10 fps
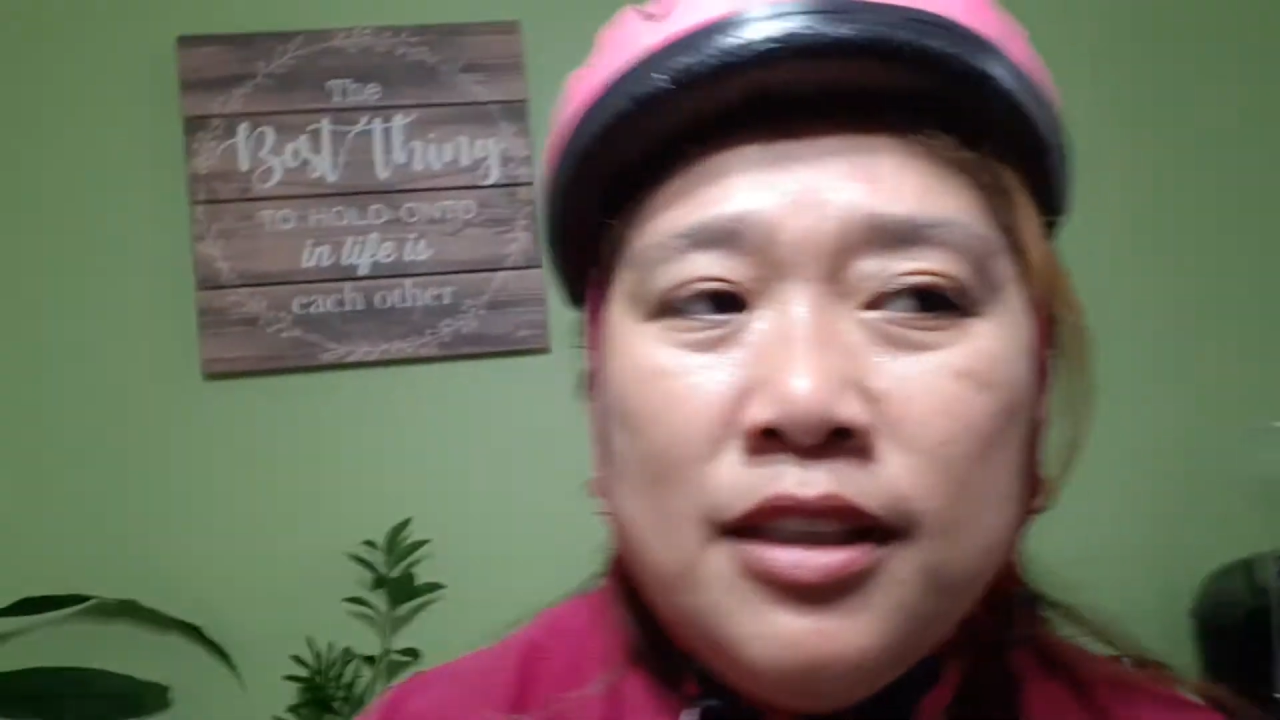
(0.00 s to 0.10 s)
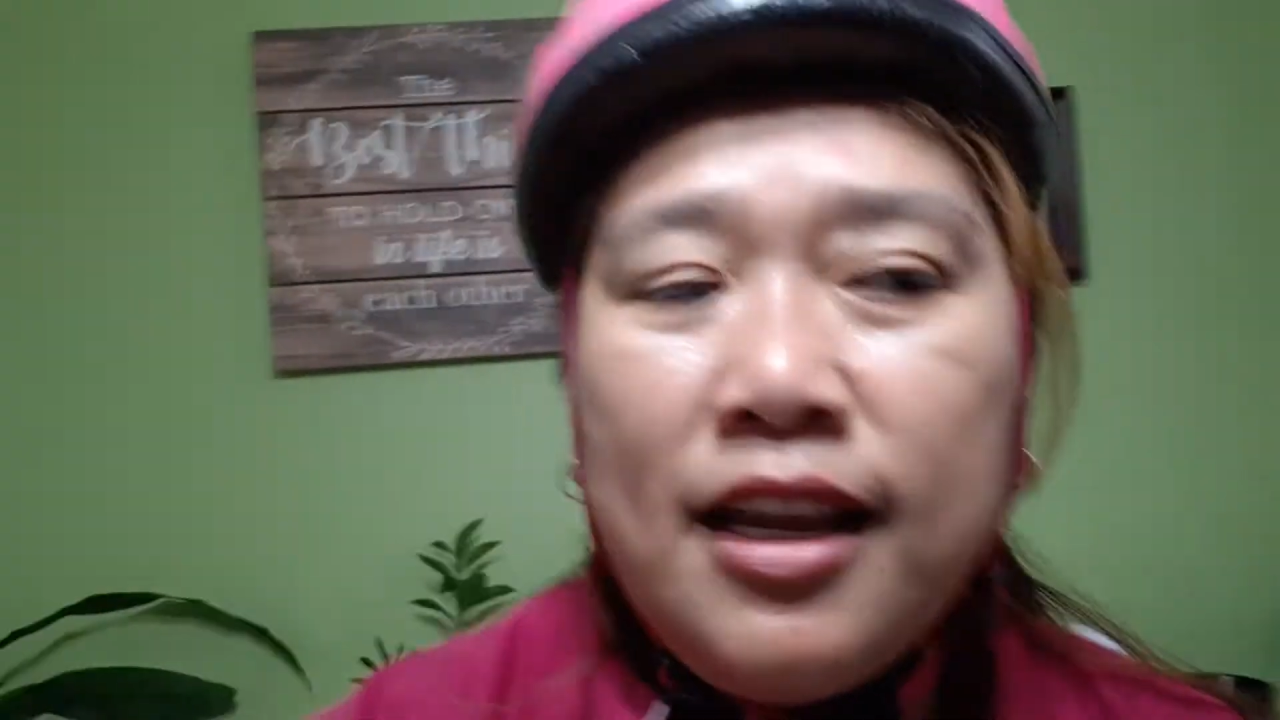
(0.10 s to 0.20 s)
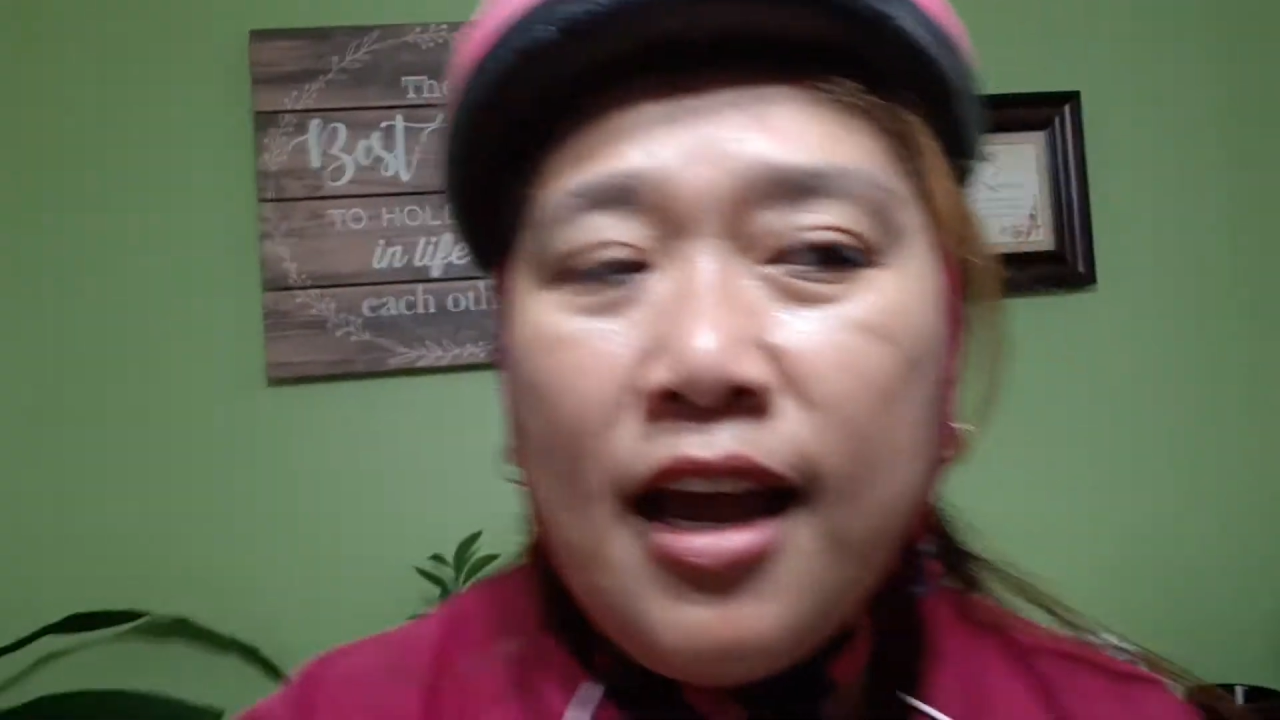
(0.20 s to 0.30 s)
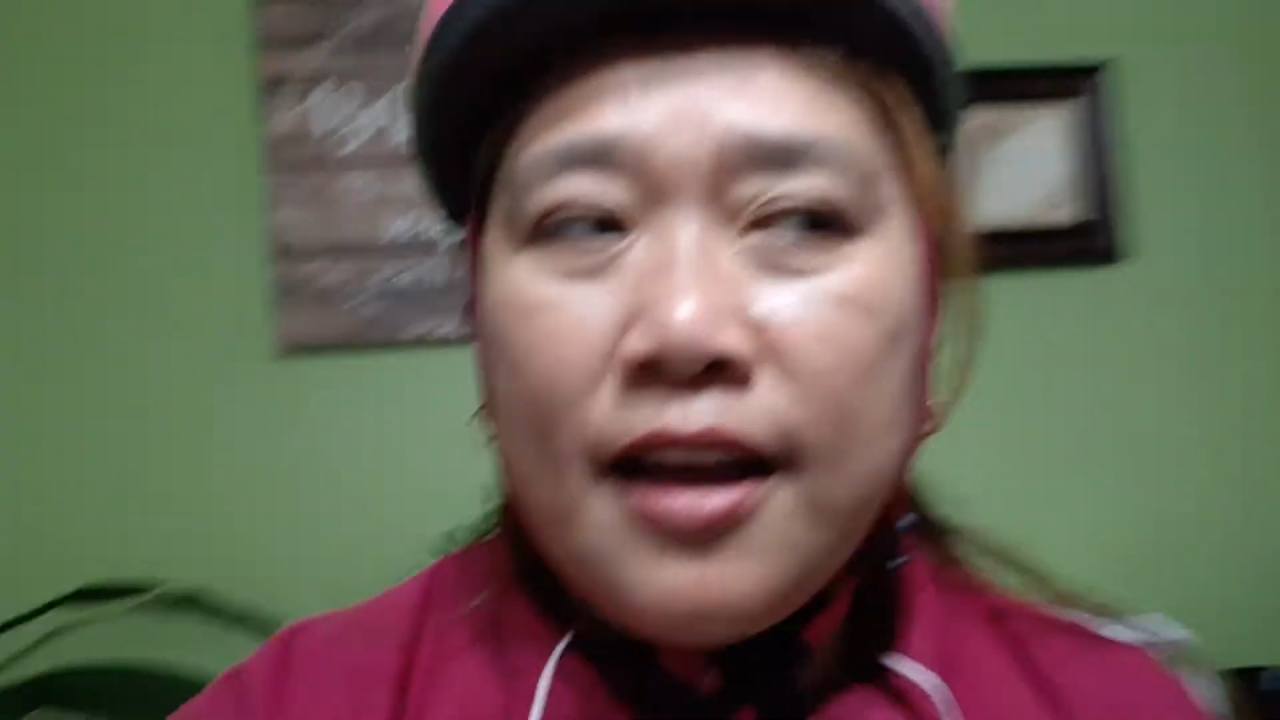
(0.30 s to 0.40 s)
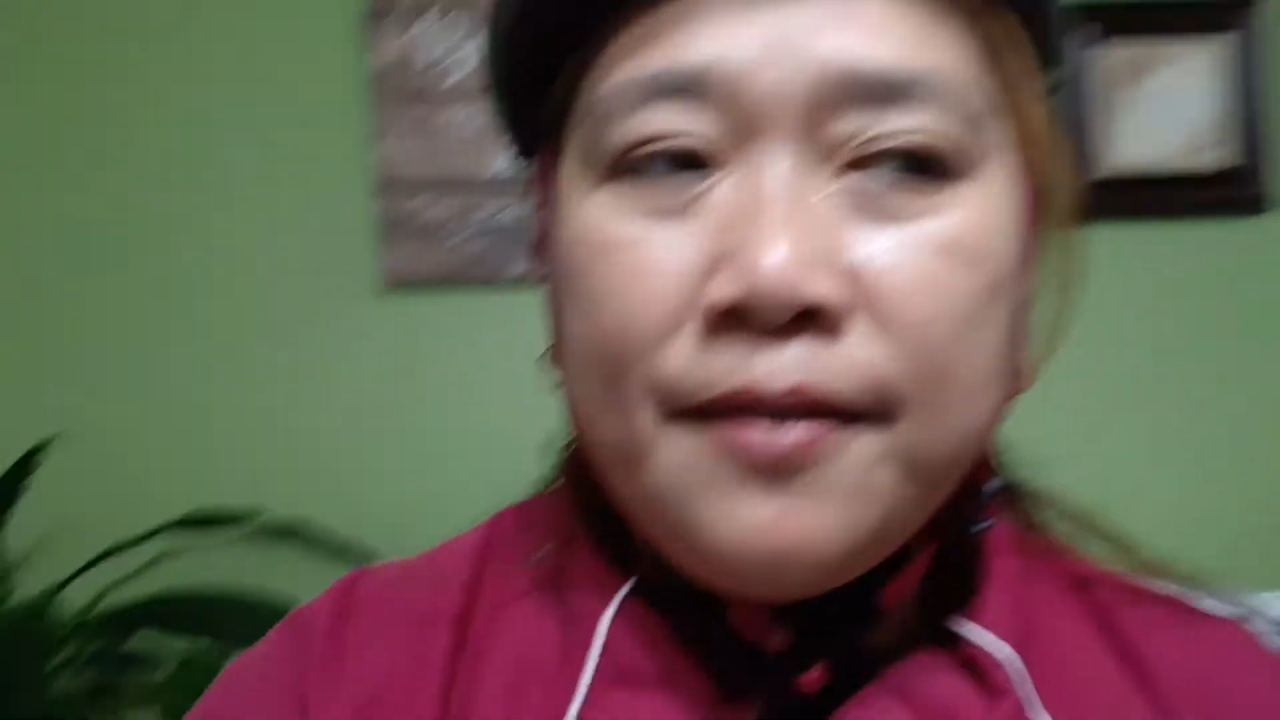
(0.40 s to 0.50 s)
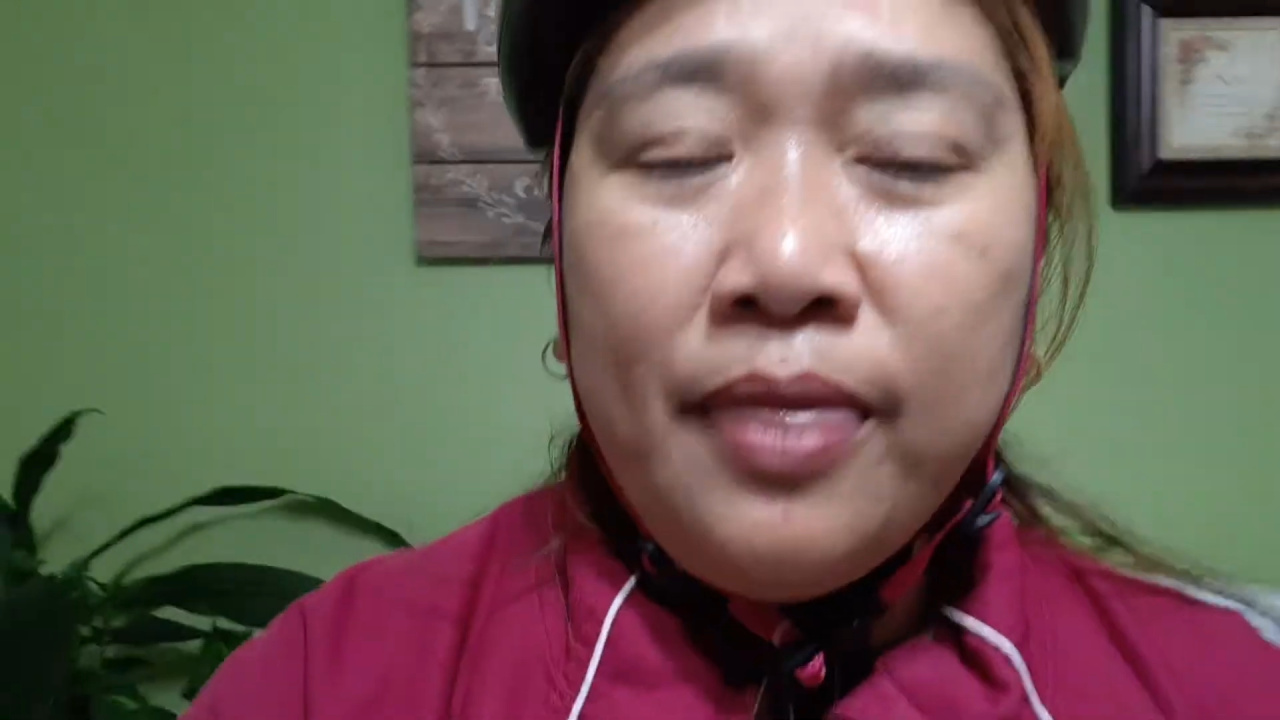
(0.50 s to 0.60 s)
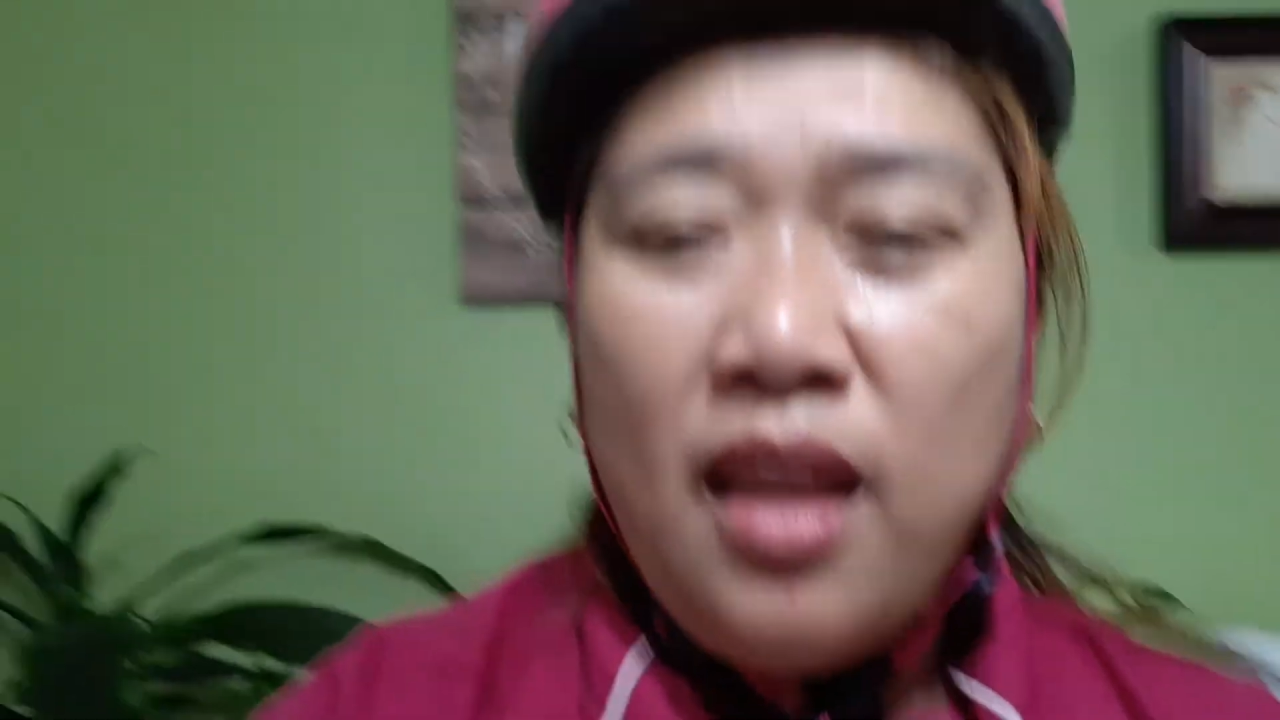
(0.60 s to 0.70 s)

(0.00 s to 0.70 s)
Yeah,